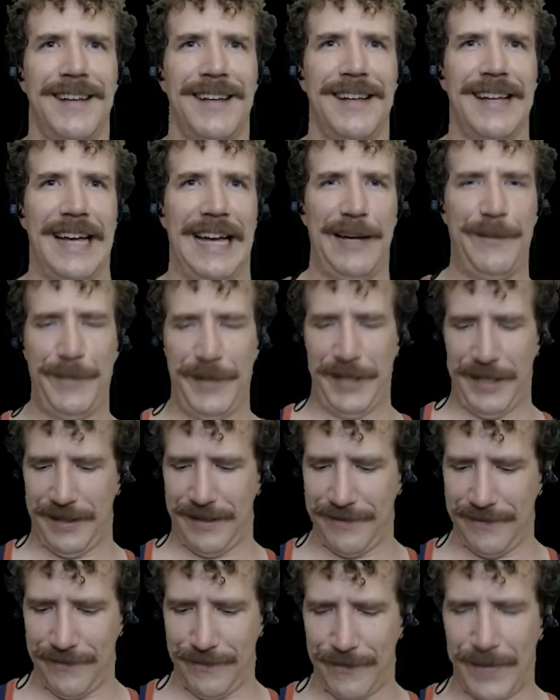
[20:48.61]
I
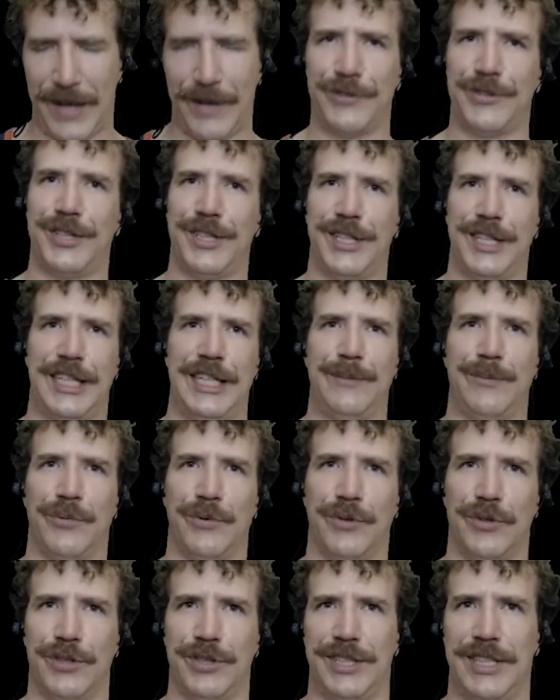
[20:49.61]
mean, mouse and
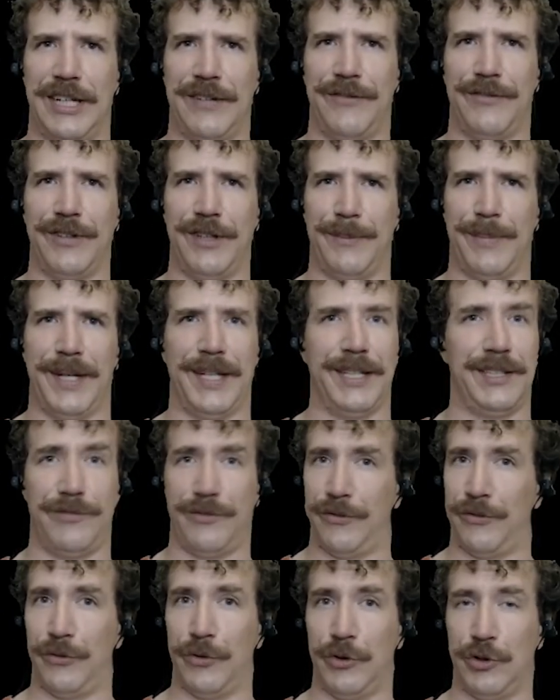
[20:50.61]
keyboard's definitely best
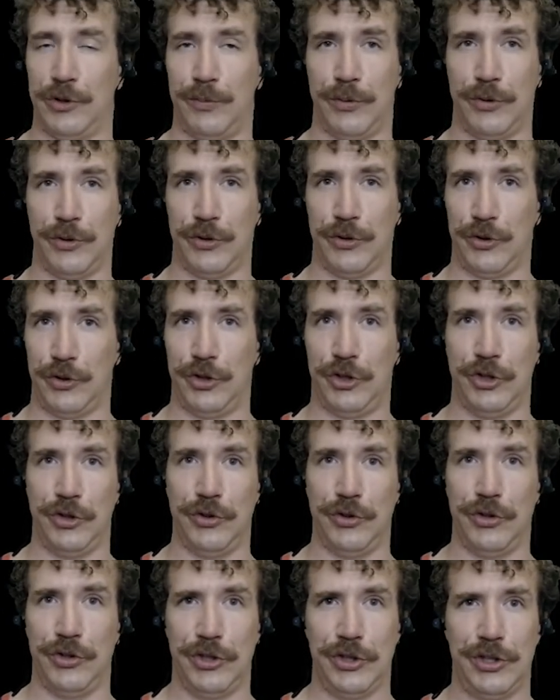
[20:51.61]
for first-person
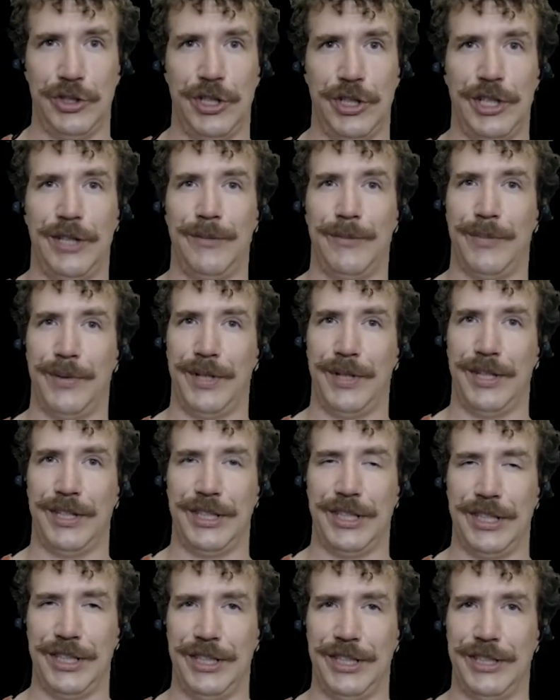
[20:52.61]
shooters, but I'll
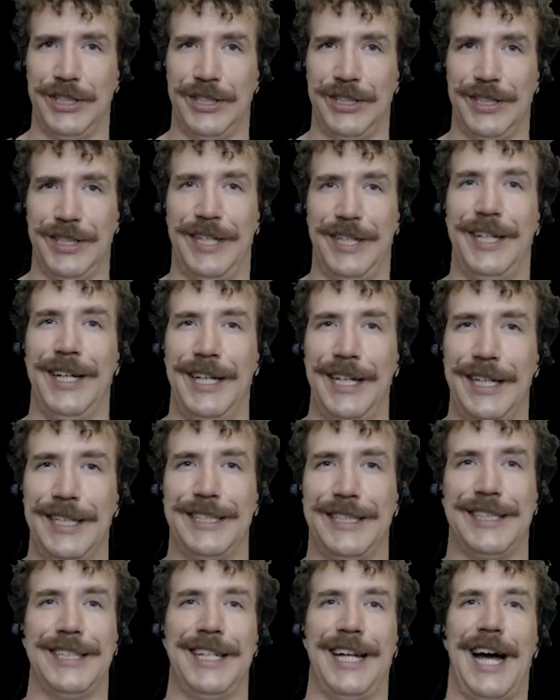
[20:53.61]
tell you,
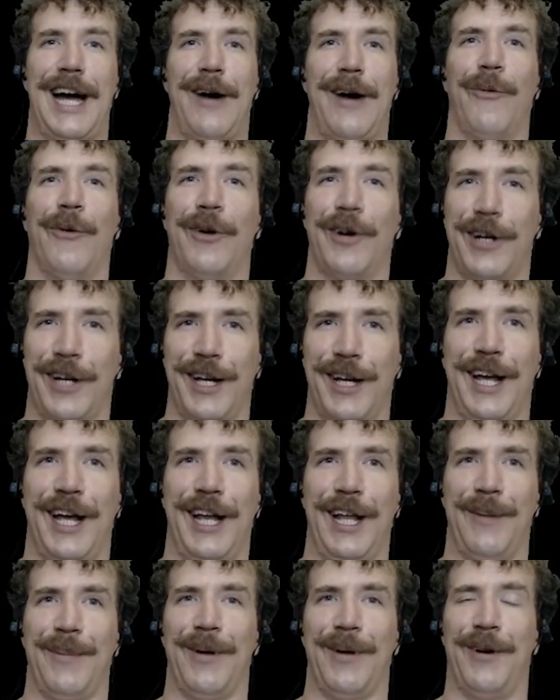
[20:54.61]
it's not working
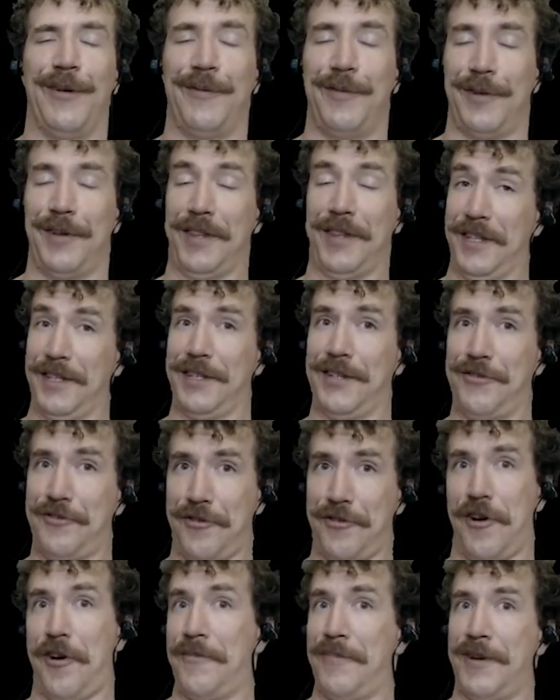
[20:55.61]
any better for this
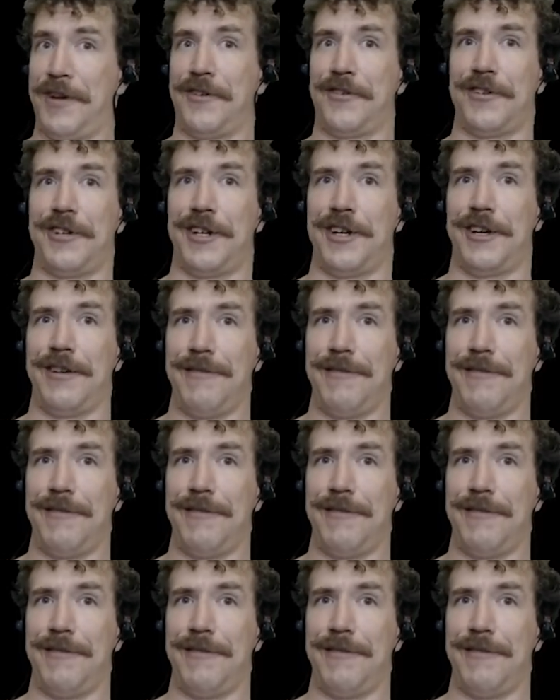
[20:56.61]
RPG.